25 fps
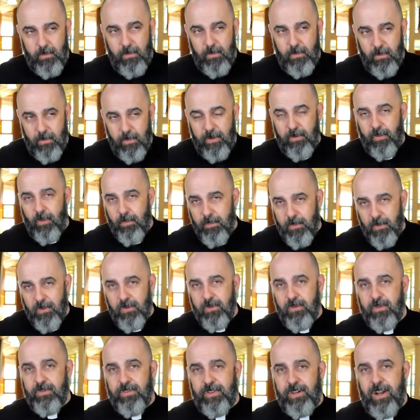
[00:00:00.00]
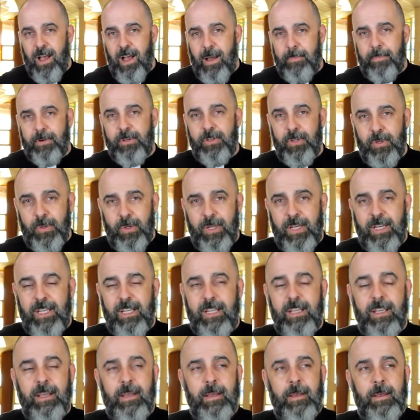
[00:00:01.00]
We remove an
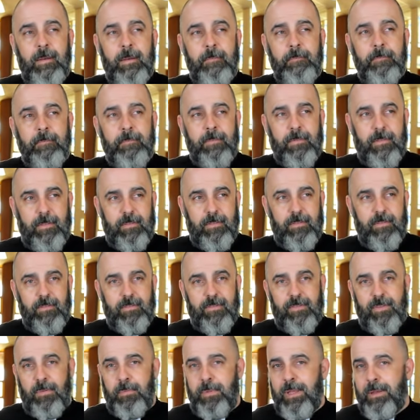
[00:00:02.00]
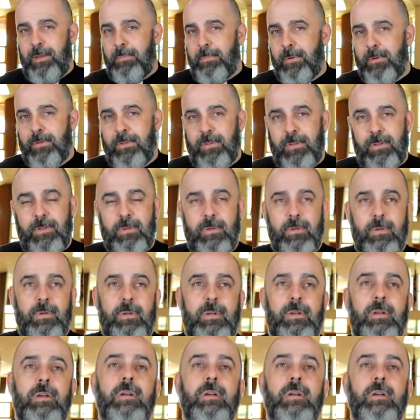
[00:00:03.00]
opportunity for people to